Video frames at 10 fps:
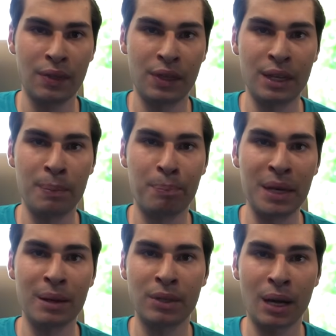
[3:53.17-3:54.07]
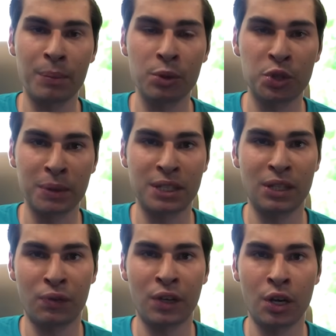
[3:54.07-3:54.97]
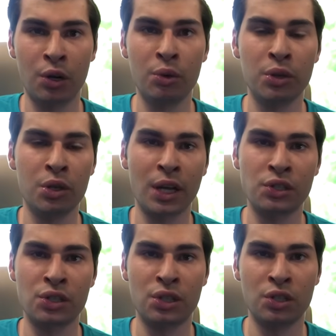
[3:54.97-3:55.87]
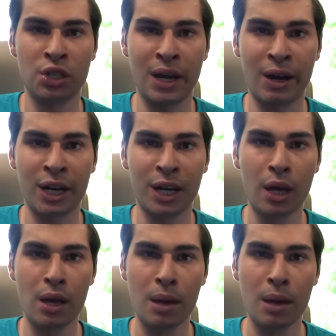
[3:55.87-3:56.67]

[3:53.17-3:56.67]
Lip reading: the BMW specific code, not just the generic